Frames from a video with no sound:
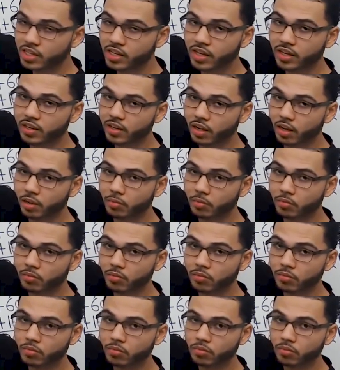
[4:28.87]
the income,
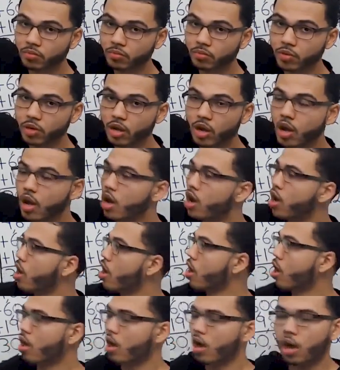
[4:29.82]

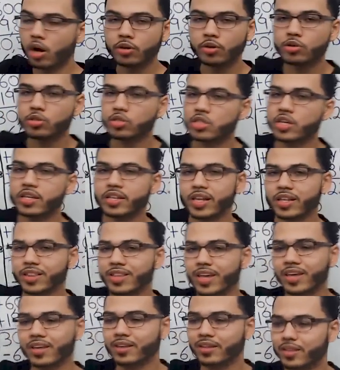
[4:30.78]
understand
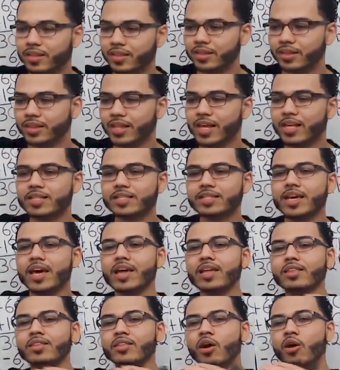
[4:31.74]
that they
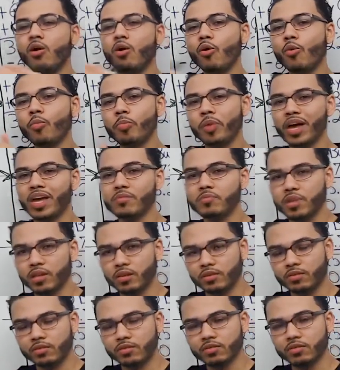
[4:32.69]
take the whole
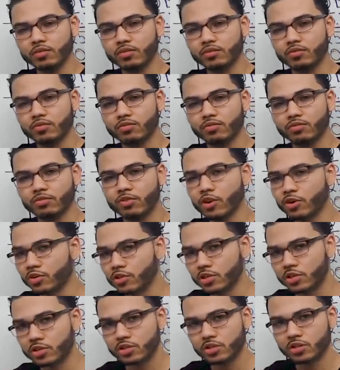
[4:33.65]
payment
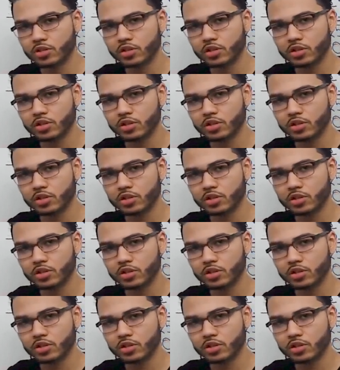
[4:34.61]
first.